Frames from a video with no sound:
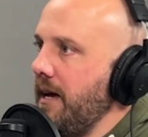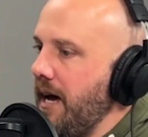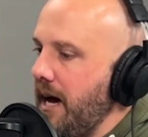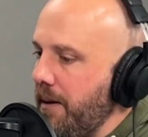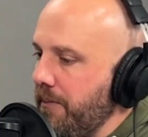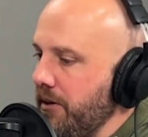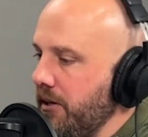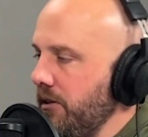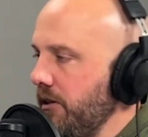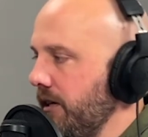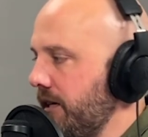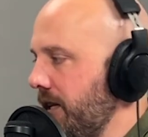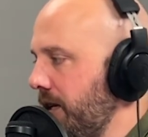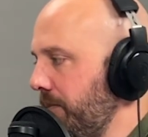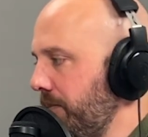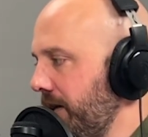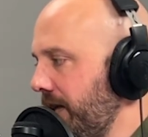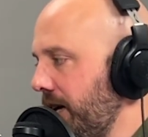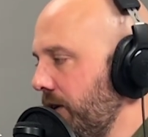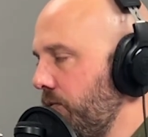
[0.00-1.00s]
I'm going to look at it
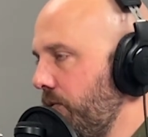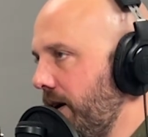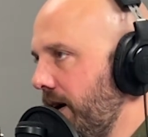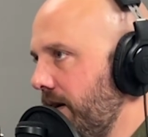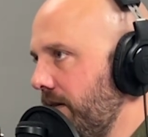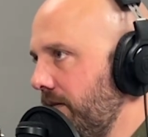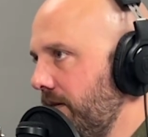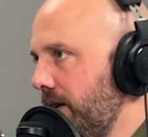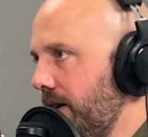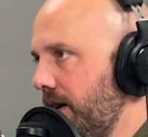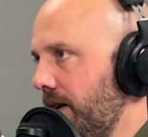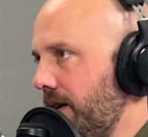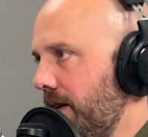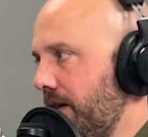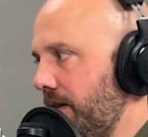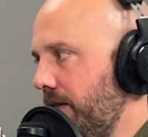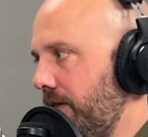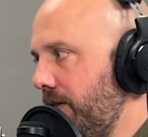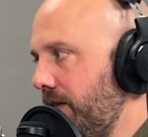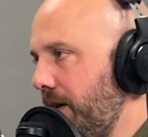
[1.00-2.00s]
and be like, well,
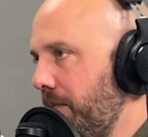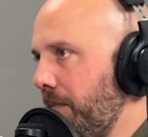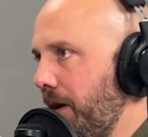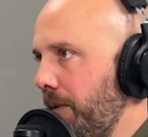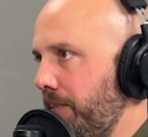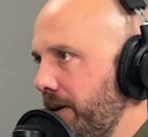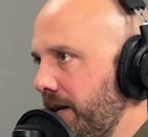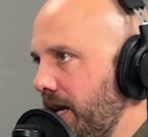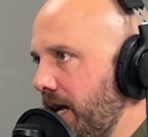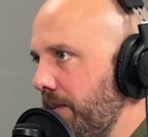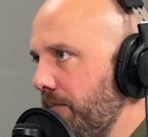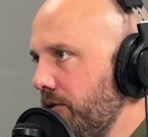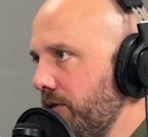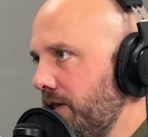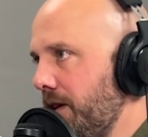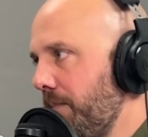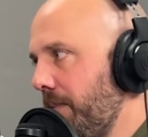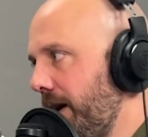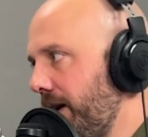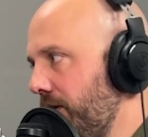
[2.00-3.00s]
they might be neighbors.
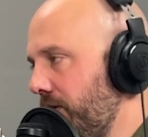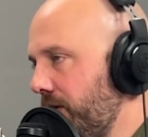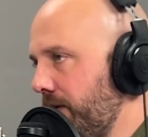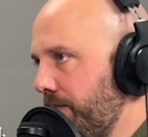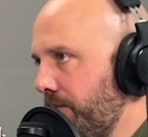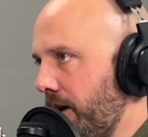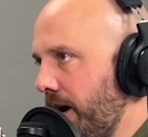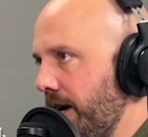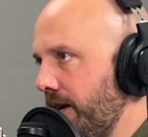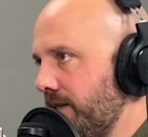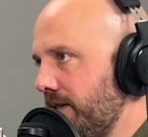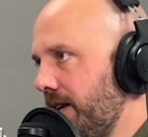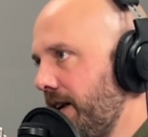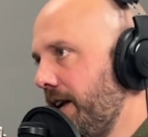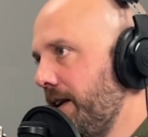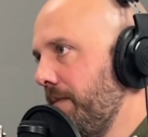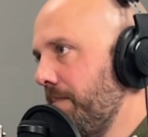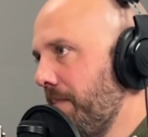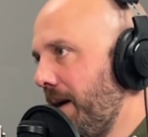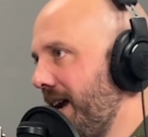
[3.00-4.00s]
They might know the price, and I
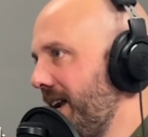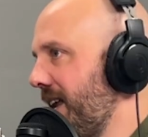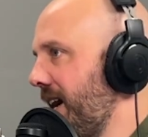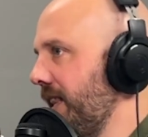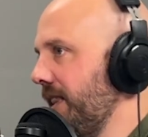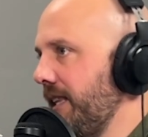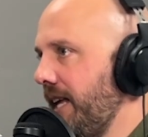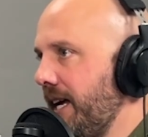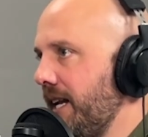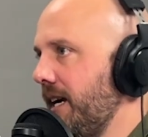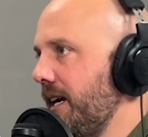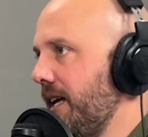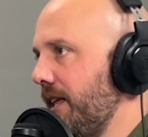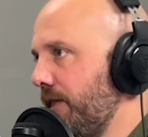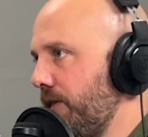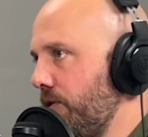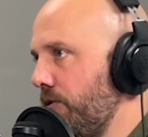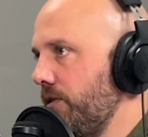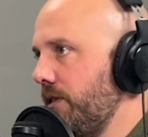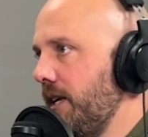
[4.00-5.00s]
might not land it at
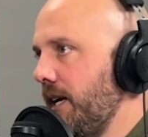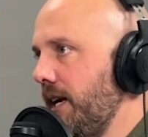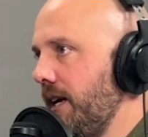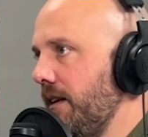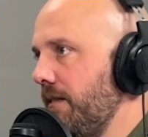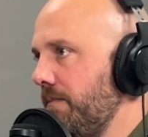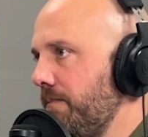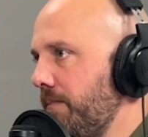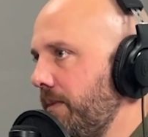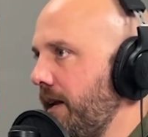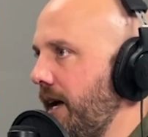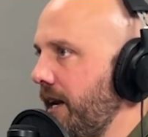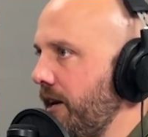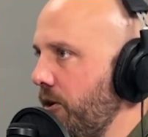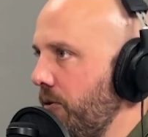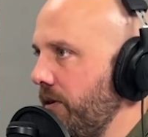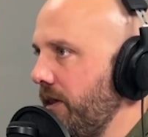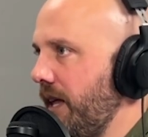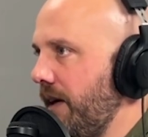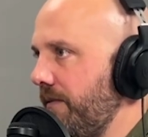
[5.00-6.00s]
13, but I
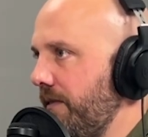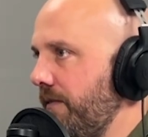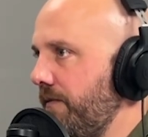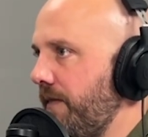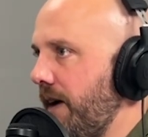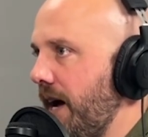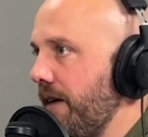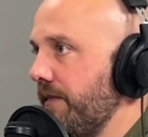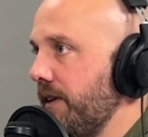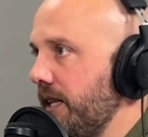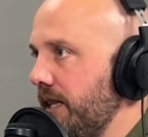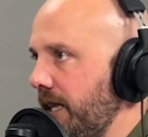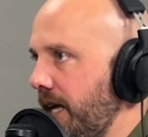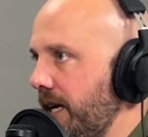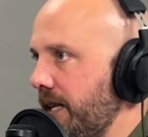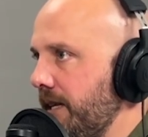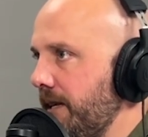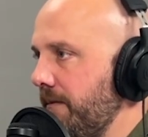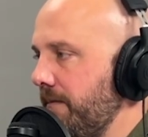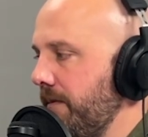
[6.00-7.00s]
know 11.5 can land it.